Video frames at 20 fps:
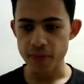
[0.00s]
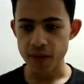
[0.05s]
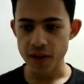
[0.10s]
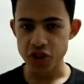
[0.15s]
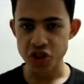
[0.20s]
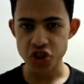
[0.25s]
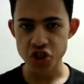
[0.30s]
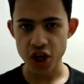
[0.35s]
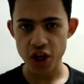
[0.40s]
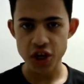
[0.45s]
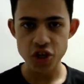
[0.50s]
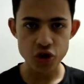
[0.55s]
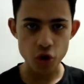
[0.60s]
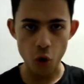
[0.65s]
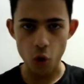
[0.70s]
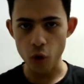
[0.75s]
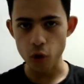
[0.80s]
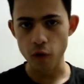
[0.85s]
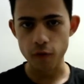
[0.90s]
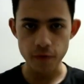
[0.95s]
change
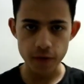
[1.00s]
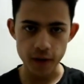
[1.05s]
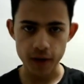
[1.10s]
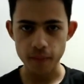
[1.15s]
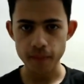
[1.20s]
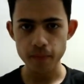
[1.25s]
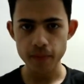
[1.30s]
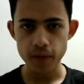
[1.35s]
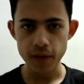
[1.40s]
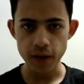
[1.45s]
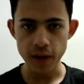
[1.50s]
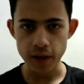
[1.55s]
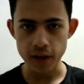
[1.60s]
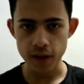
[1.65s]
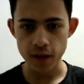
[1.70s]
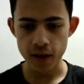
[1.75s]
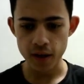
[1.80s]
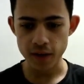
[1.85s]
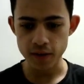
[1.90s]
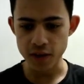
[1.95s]
all of them in
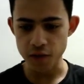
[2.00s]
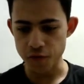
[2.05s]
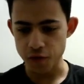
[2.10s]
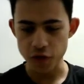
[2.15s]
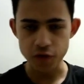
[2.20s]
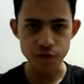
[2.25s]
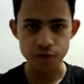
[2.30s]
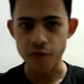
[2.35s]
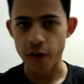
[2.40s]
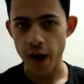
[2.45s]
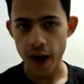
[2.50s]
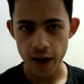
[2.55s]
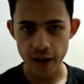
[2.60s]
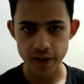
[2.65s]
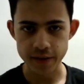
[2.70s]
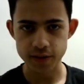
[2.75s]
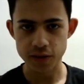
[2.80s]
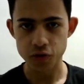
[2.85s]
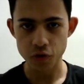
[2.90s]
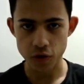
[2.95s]
different
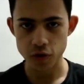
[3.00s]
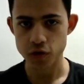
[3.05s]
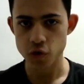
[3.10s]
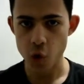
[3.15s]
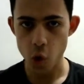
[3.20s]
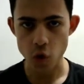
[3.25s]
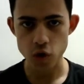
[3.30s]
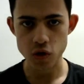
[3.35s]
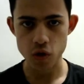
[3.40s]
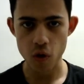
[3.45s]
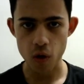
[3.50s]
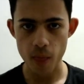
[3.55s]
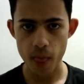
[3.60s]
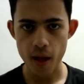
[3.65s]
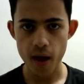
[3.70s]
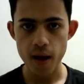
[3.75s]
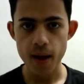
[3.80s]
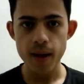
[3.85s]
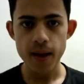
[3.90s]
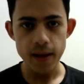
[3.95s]
files in your source code.
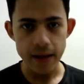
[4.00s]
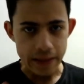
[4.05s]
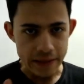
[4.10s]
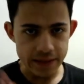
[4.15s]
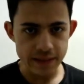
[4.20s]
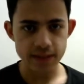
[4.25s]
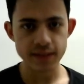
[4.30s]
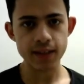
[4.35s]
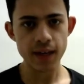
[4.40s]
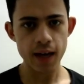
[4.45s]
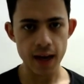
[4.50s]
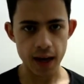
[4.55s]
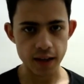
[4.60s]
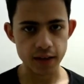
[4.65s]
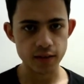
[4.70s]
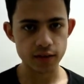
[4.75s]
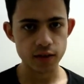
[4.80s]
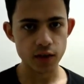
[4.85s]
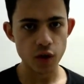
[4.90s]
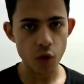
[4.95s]

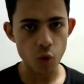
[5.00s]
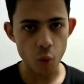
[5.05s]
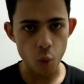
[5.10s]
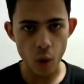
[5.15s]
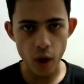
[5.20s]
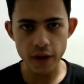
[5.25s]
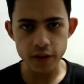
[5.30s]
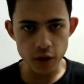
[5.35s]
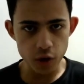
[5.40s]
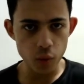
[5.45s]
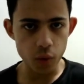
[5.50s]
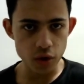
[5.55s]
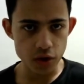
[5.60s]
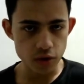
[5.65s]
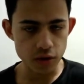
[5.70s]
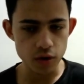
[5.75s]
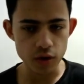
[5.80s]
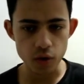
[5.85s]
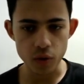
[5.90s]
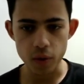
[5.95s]
Instead, what you would
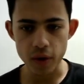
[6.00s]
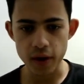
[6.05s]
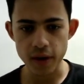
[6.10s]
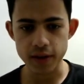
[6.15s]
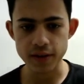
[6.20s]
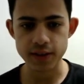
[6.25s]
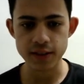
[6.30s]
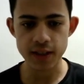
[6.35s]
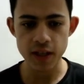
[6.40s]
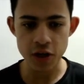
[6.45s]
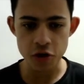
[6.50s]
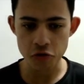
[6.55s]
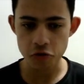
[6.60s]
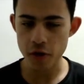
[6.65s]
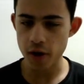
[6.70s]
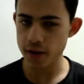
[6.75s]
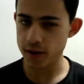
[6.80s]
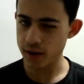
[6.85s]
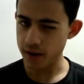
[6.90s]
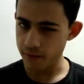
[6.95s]
do is
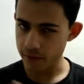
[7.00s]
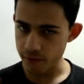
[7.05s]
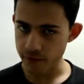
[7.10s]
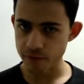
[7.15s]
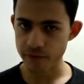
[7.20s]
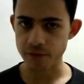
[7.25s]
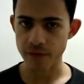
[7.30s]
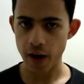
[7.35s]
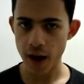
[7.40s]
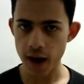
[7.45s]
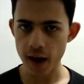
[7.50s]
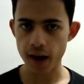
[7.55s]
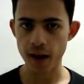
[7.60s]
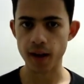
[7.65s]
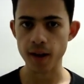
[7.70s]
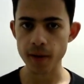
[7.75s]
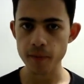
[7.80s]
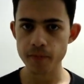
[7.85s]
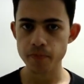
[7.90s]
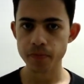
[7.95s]
create a
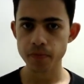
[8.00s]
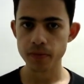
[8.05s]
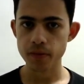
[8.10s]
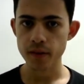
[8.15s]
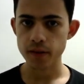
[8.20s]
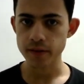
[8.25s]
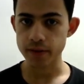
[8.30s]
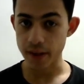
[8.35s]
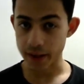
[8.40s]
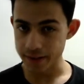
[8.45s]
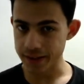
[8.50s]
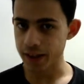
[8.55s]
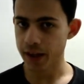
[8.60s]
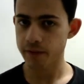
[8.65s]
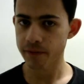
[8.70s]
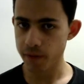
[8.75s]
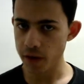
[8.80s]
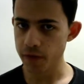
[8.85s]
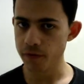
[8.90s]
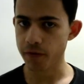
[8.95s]
file,
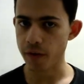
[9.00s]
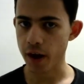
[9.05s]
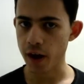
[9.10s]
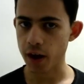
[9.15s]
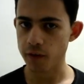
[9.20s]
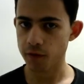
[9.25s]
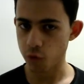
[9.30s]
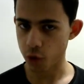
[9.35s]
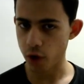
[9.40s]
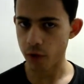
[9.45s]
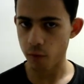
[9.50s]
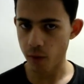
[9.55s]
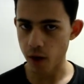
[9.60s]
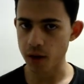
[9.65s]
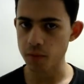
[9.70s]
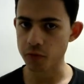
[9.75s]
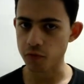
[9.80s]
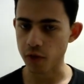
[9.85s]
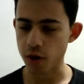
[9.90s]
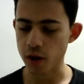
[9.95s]
.env file for
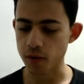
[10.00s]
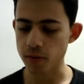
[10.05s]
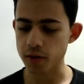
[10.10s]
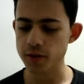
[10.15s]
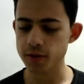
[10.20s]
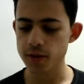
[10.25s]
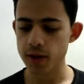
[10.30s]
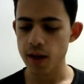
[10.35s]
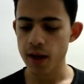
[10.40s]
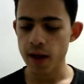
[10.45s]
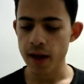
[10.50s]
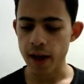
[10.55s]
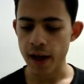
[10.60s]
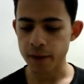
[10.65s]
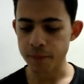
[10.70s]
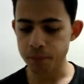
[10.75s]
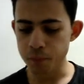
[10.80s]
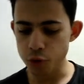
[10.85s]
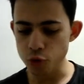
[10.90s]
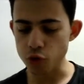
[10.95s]
environment variables,
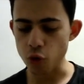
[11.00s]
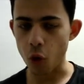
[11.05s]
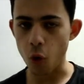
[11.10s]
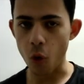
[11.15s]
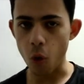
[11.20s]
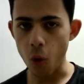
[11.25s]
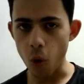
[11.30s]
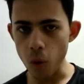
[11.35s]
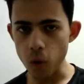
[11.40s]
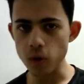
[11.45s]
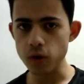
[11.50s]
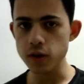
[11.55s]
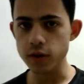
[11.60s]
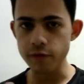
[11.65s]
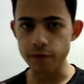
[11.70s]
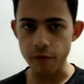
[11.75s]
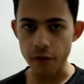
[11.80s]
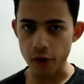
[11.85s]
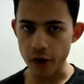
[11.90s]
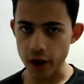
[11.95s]
and put all the
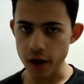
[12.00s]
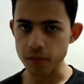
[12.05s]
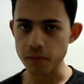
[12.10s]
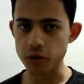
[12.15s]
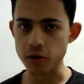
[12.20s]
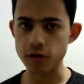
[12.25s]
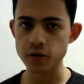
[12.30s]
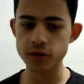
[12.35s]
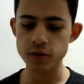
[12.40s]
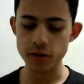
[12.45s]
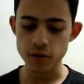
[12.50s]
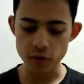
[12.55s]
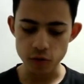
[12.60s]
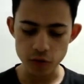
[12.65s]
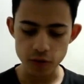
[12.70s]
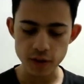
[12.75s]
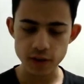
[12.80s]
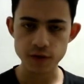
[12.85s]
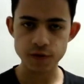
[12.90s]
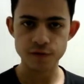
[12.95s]
variables to
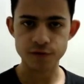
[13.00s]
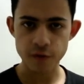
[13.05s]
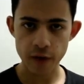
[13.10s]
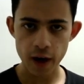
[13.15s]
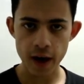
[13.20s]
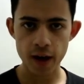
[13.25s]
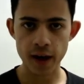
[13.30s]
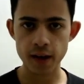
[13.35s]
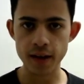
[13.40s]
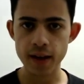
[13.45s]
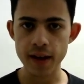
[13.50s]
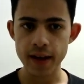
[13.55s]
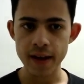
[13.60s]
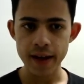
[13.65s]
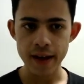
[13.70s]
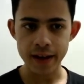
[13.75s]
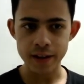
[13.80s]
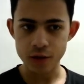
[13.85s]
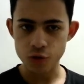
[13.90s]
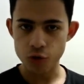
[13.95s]
this file and